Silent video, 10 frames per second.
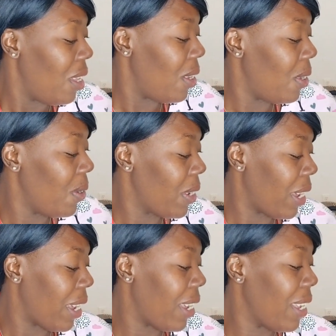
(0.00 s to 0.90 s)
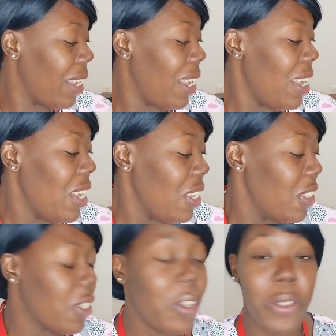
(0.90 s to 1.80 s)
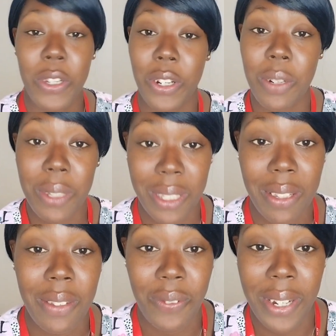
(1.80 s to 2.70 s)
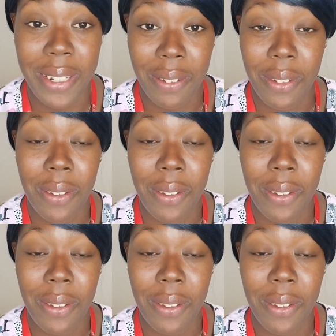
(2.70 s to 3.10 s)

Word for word: Okay, so you're gonna receive fi